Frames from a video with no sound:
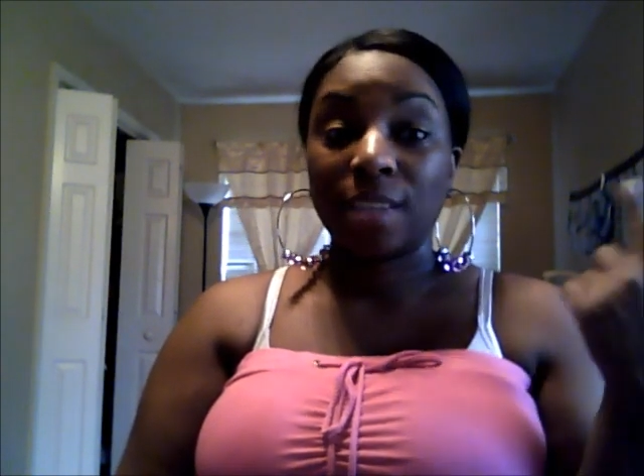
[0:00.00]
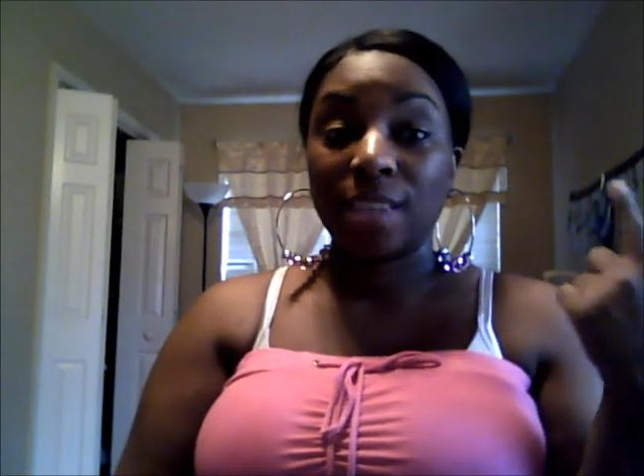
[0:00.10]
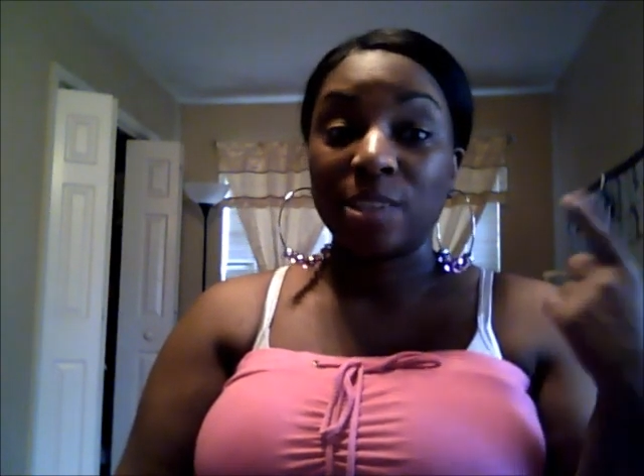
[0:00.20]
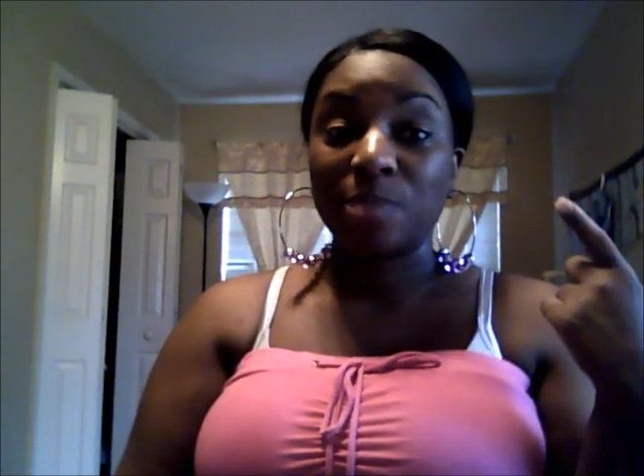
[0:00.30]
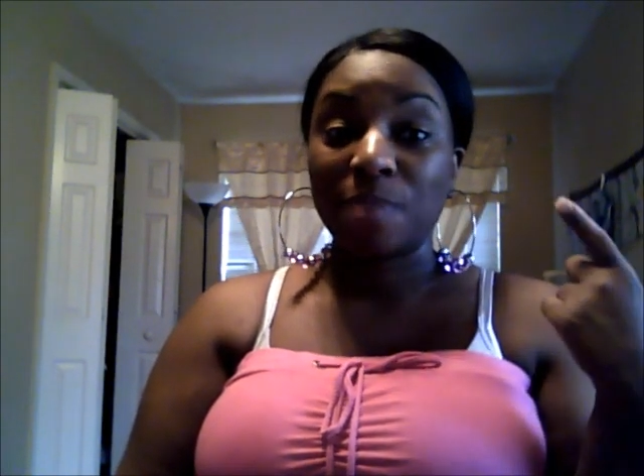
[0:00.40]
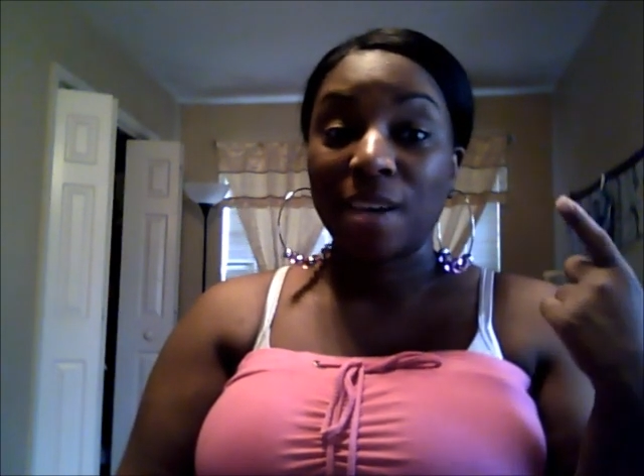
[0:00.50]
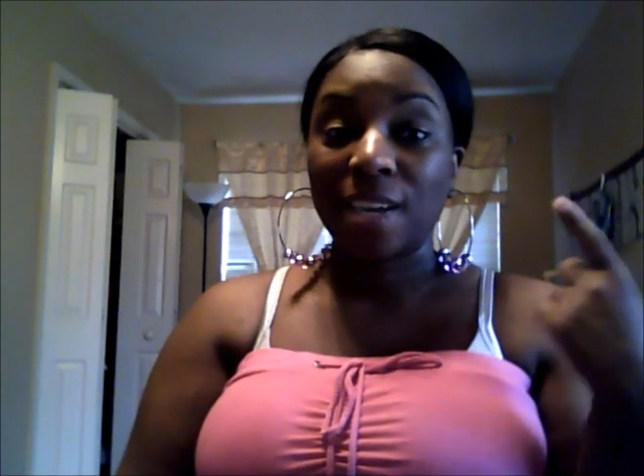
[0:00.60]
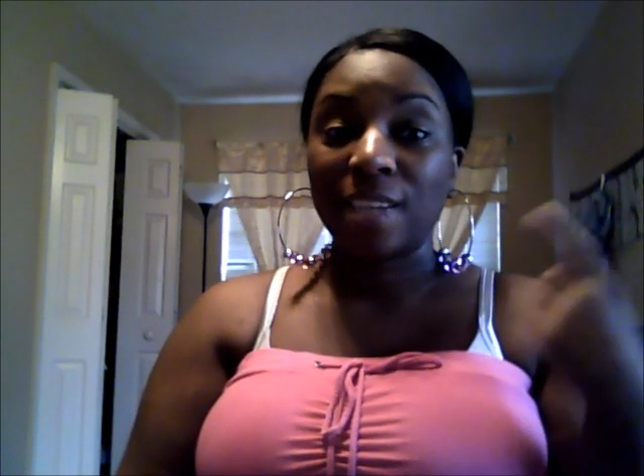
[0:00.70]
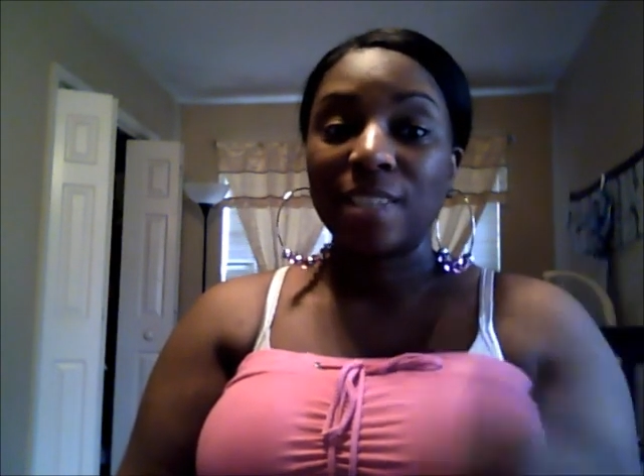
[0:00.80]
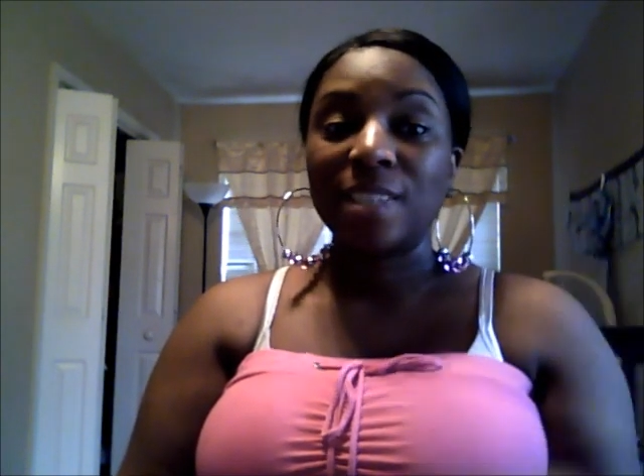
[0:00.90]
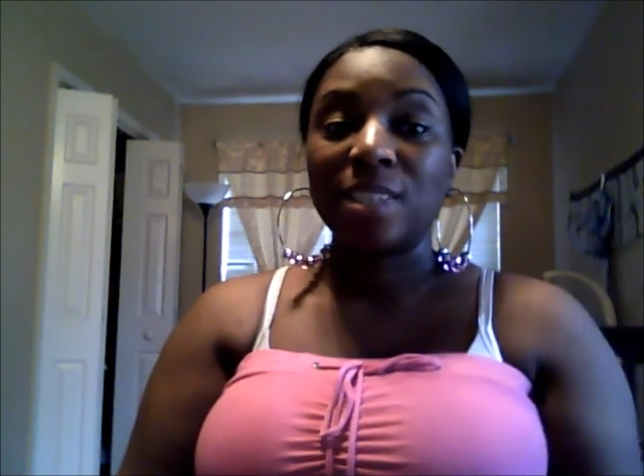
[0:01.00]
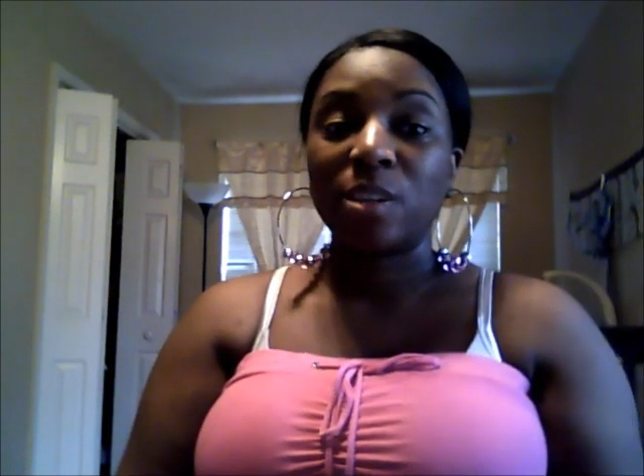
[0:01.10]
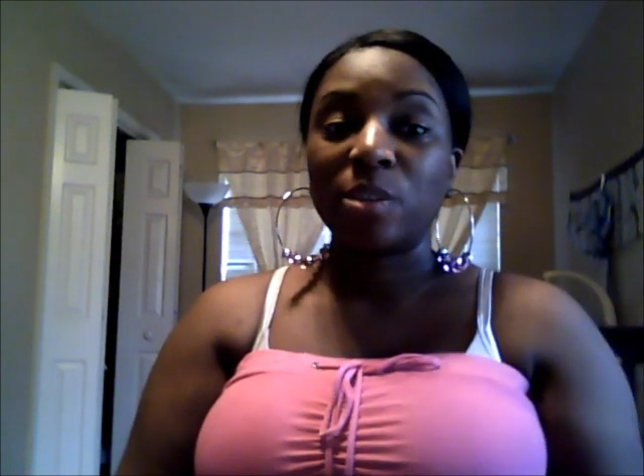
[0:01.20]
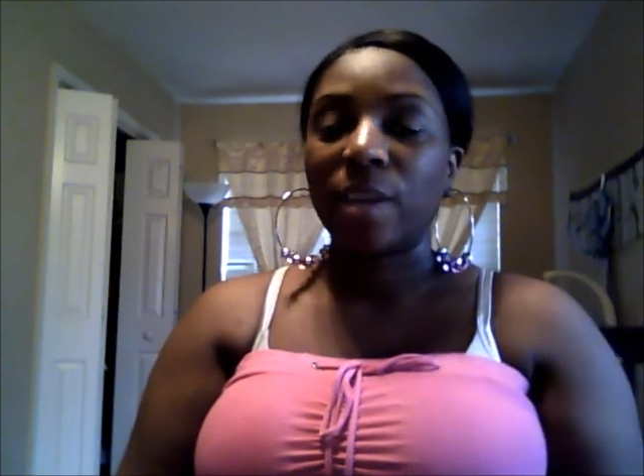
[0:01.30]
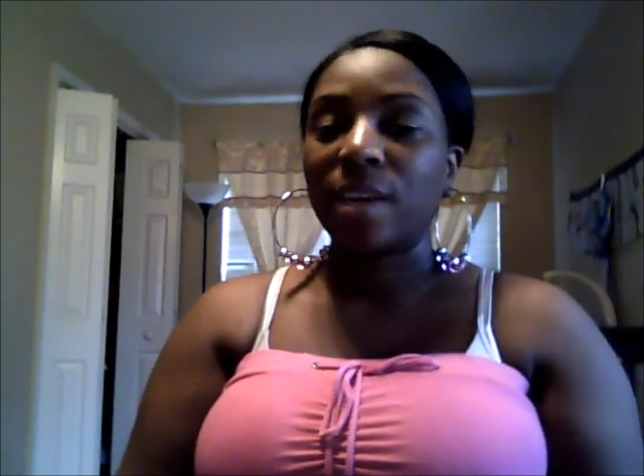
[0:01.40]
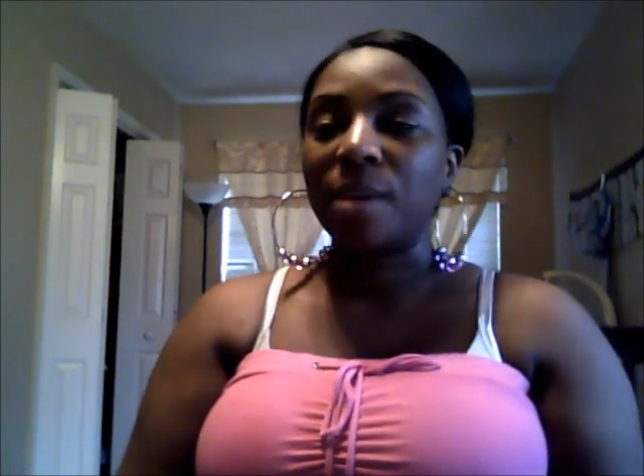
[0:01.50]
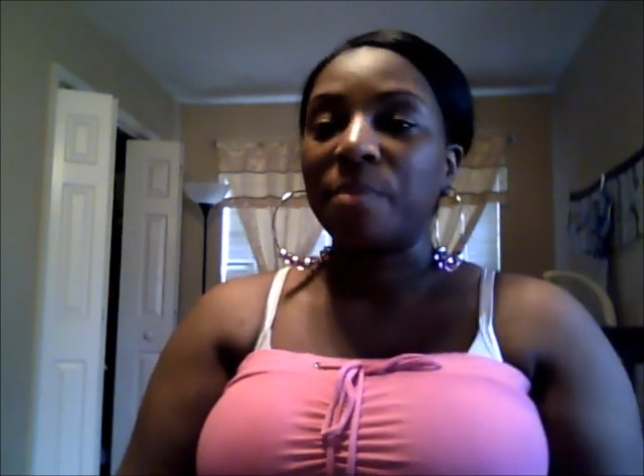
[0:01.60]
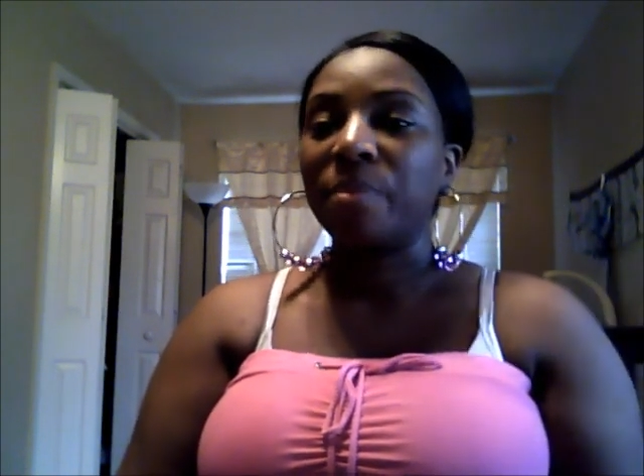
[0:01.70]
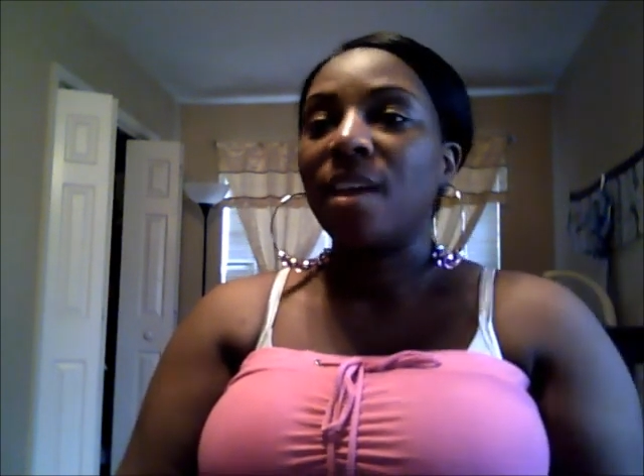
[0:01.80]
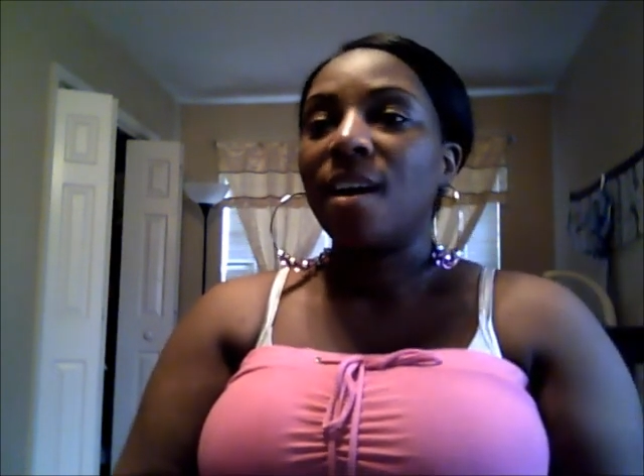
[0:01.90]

and here's mine, he's starting to wake up.